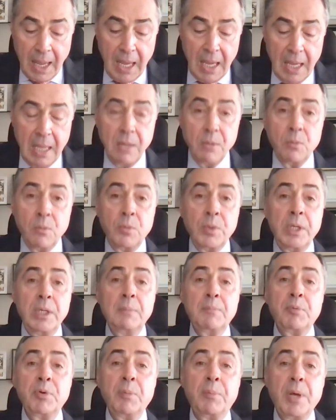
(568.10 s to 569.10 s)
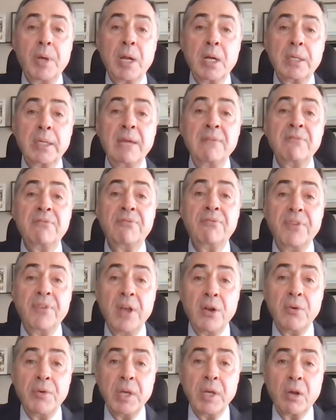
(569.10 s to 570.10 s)
we prepared a
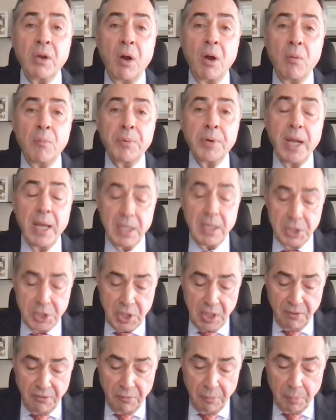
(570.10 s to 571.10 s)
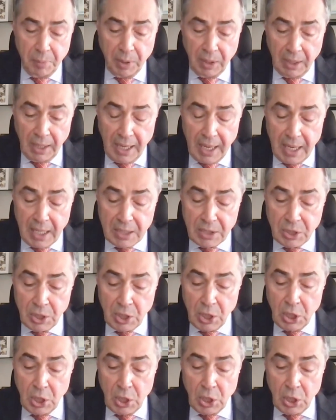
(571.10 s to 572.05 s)
very comprehensive plan